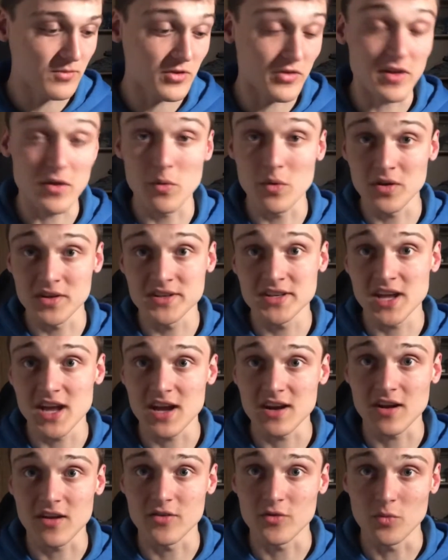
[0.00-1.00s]
So they will
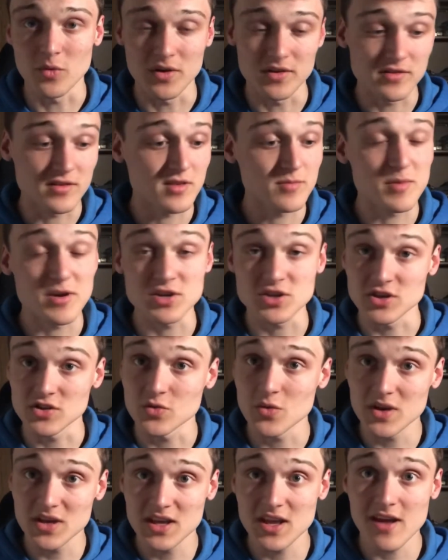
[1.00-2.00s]
attack other ones, especially
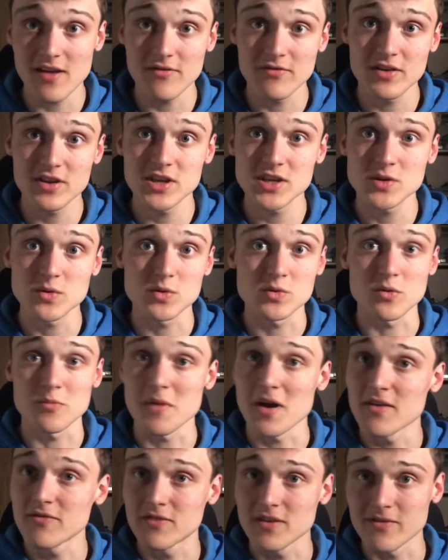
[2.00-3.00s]
twig catfish, which were
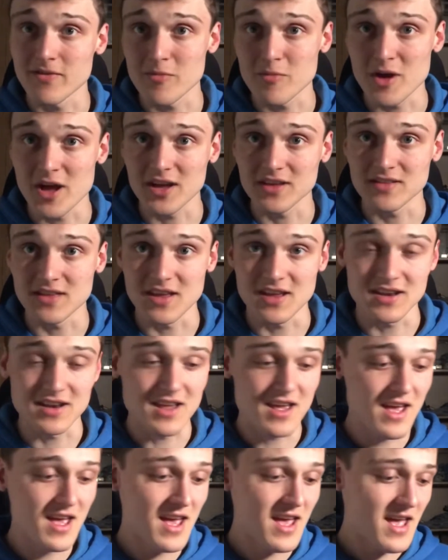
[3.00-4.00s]
my favorite back then.
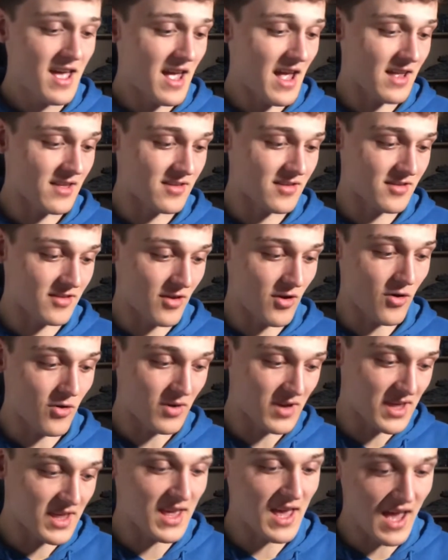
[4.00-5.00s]
And so
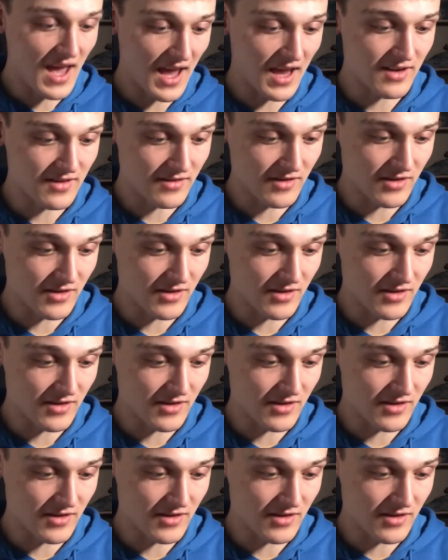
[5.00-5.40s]
he had to